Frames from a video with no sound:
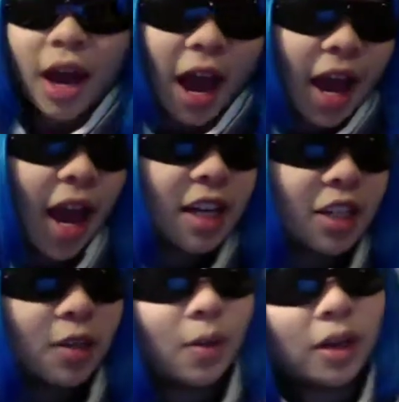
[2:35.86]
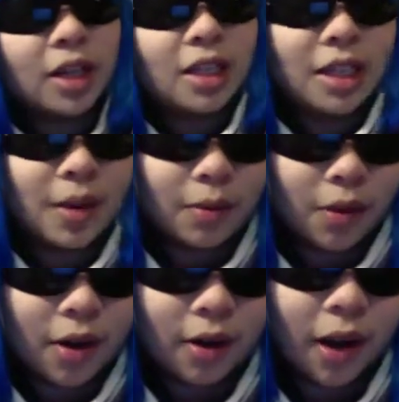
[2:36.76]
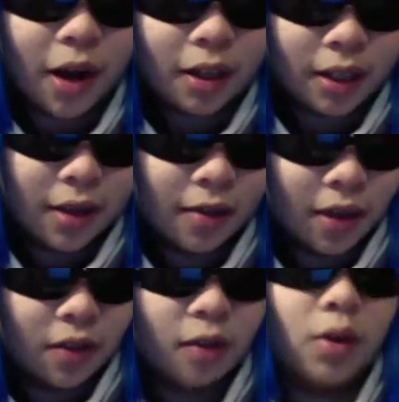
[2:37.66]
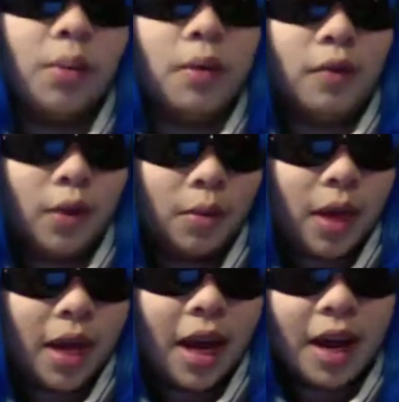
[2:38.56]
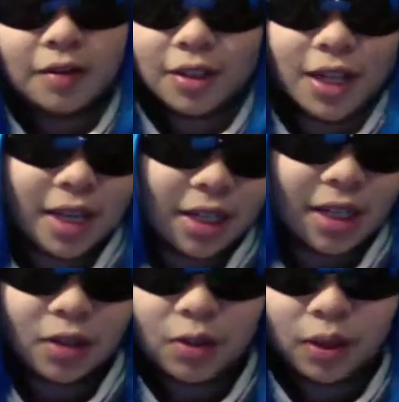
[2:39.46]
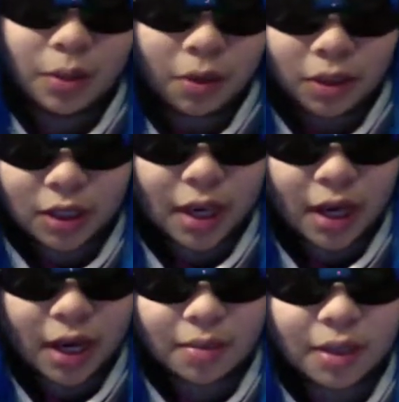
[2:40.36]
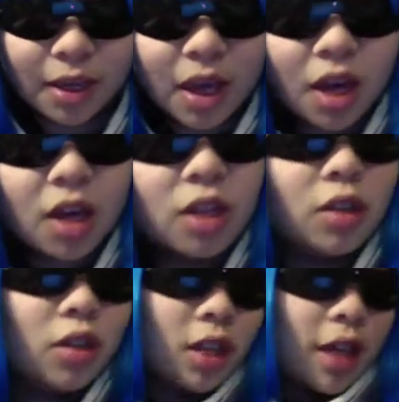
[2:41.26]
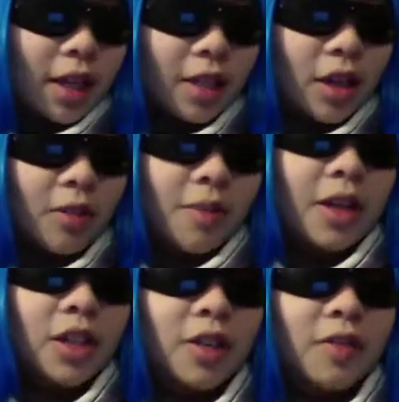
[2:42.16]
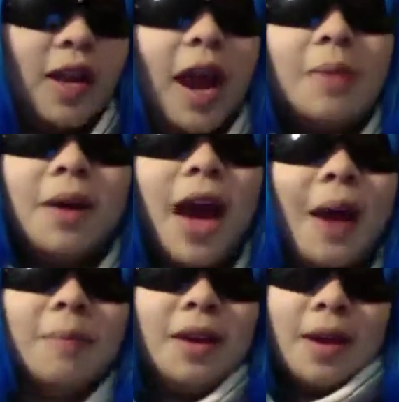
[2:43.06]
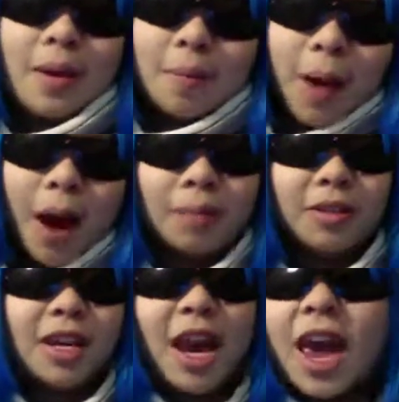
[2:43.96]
I actually work as a temporary holiday vendor for a perfume line advertising and jeweling purchase items. Usually at the start of my shift, I'm happy, pumped.